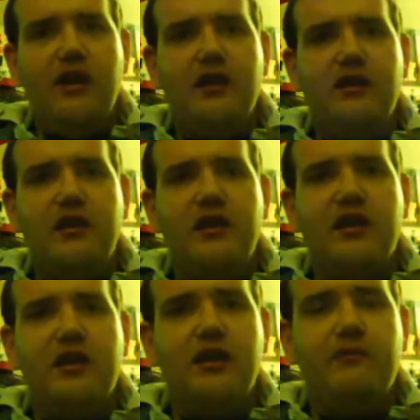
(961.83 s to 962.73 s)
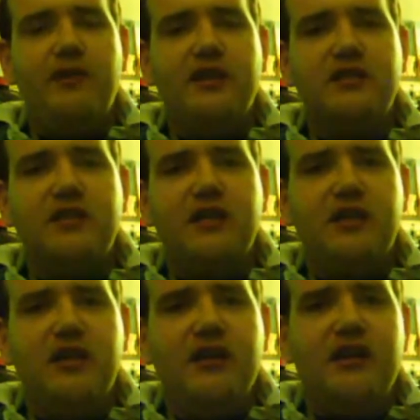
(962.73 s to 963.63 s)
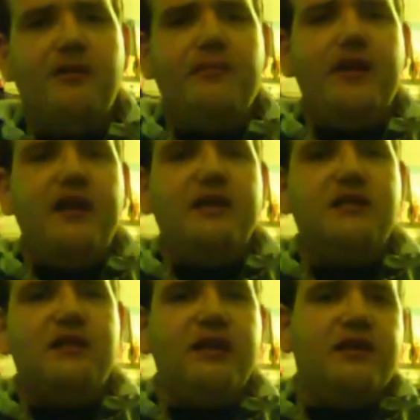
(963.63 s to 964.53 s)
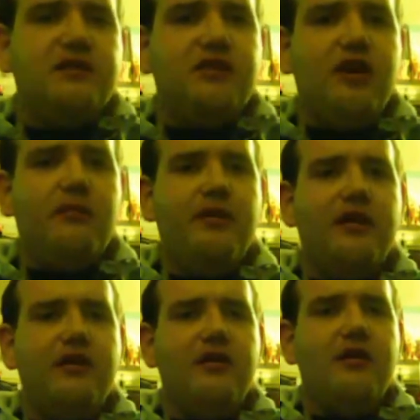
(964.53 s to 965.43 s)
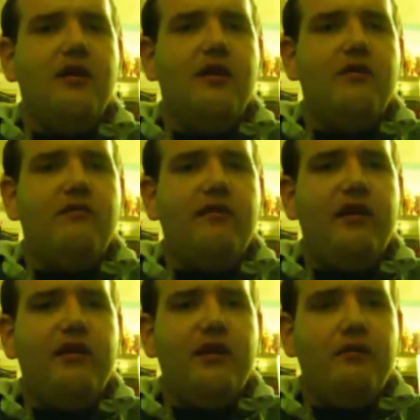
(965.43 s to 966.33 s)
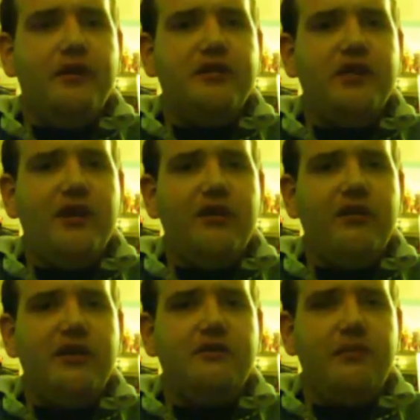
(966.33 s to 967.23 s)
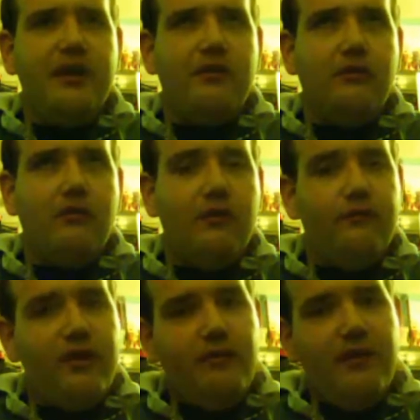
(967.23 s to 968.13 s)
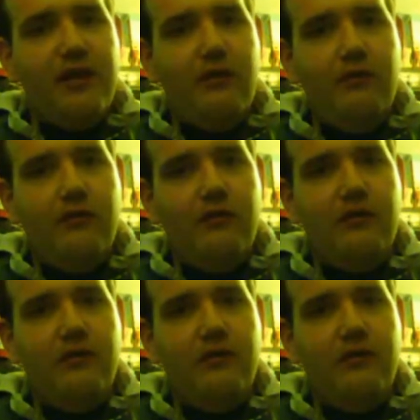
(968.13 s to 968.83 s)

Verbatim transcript: and it cannot be it cannot be easily determined whether the originator is male or female,